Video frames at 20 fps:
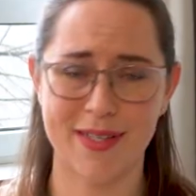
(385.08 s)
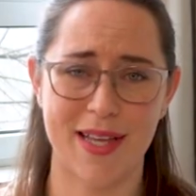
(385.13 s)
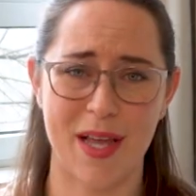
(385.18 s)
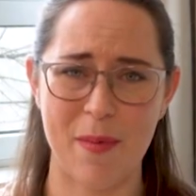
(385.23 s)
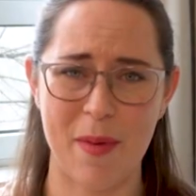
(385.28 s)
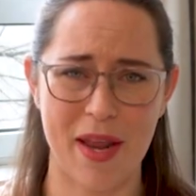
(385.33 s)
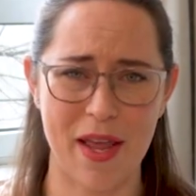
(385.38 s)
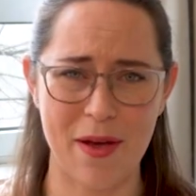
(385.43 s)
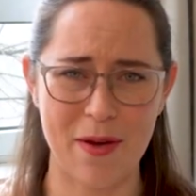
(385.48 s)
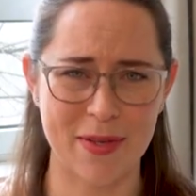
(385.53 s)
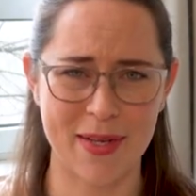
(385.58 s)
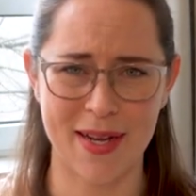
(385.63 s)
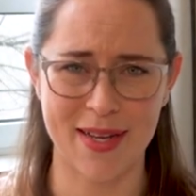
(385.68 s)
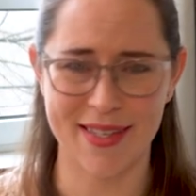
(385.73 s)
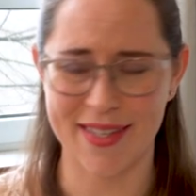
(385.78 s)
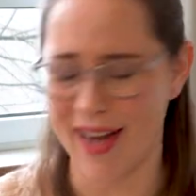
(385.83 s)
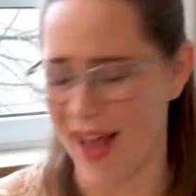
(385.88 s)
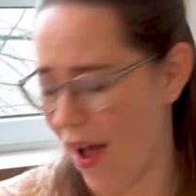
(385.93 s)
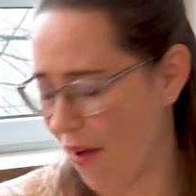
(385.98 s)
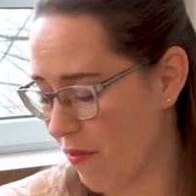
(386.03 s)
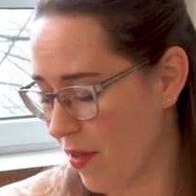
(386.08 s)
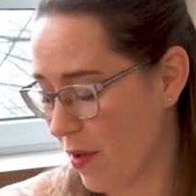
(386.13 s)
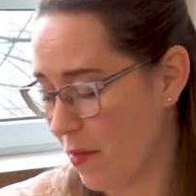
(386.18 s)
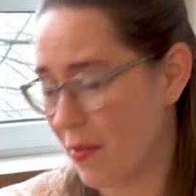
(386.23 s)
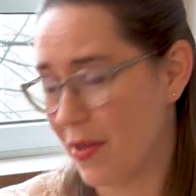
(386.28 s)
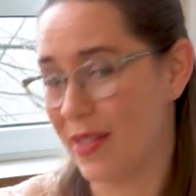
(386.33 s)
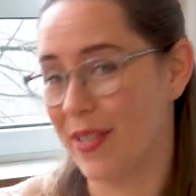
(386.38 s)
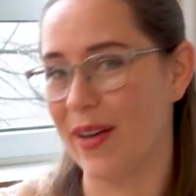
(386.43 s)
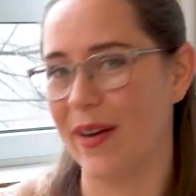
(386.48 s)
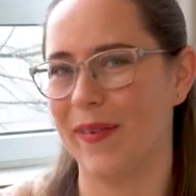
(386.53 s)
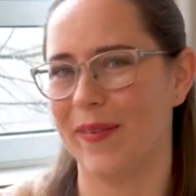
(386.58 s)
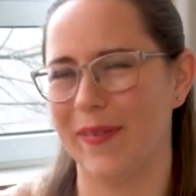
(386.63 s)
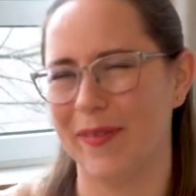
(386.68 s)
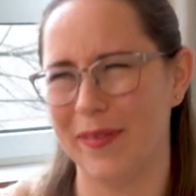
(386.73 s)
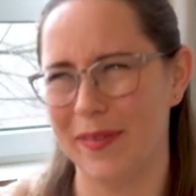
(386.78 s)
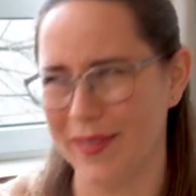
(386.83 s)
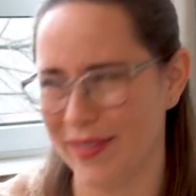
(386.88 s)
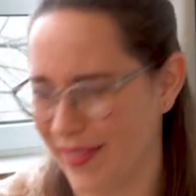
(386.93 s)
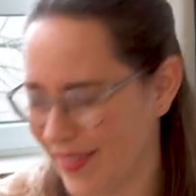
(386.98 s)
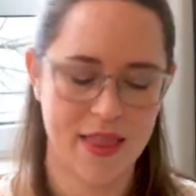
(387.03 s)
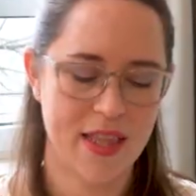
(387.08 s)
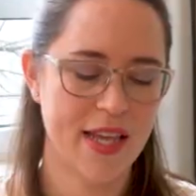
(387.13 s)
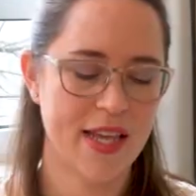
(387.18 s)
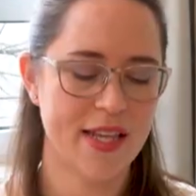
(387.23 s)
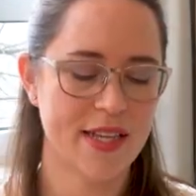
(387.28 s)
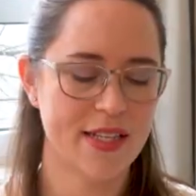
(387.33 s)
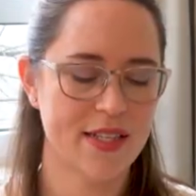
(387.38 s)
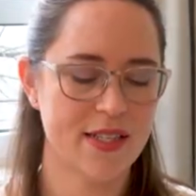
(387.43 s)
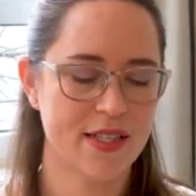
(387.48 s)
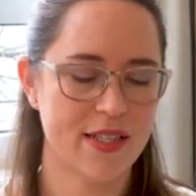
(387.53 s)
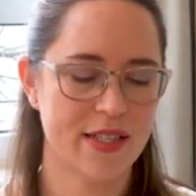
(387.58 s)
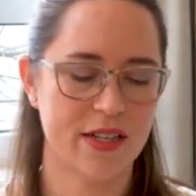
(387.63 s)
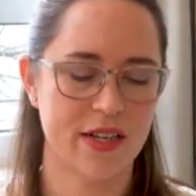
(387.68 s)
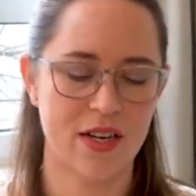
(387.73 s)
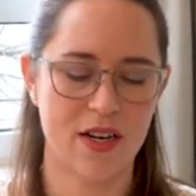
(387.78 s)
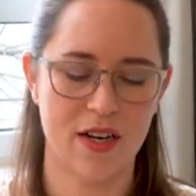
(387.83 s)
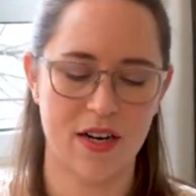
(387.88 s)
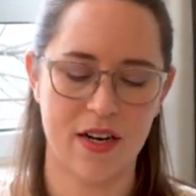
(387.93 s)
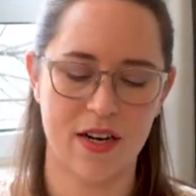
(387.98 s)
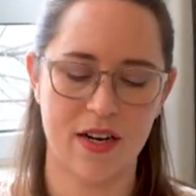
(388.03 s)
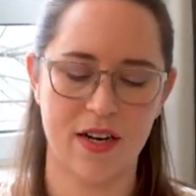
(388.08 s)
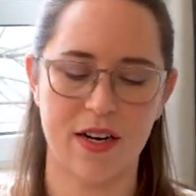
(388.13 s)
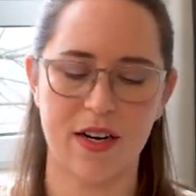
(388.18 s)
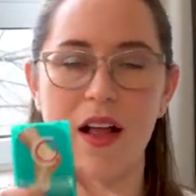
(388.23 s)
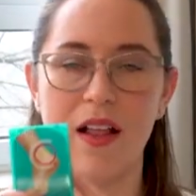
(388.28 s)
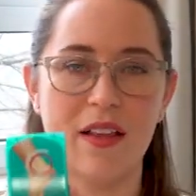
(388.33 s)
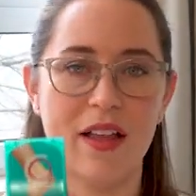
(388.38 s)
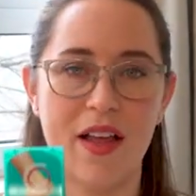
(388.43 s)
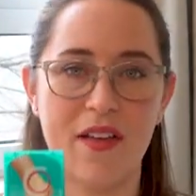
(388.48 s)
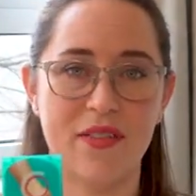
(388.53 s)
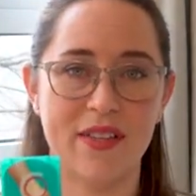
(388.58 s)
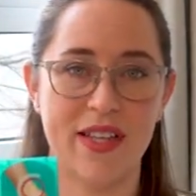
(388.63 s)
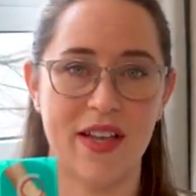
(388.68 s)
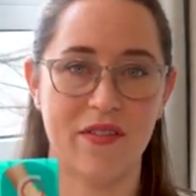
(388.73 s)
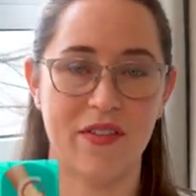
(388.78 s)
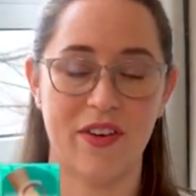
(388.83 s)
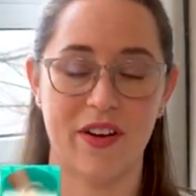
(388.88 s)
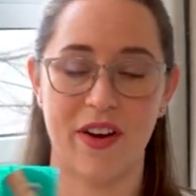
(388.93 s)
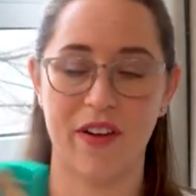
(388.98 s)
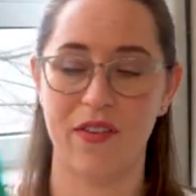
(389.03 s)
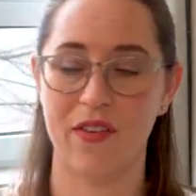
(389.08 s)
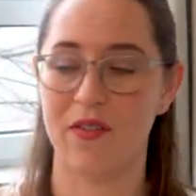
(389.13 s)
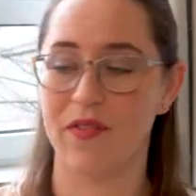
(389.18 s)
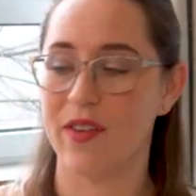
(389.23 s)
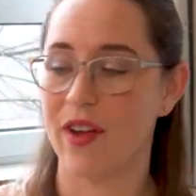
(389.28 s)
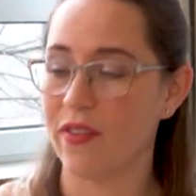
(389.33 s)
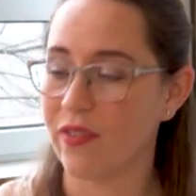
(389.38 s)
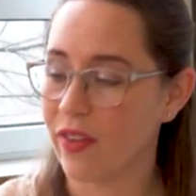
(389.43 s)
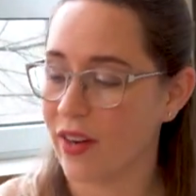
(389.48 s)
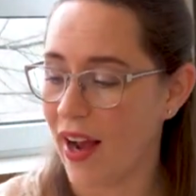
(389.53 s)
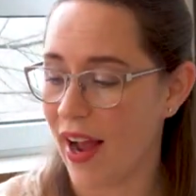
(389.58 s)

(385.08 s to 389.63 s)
stay in many hotels that have them, so. These are a lifesaver. If you've never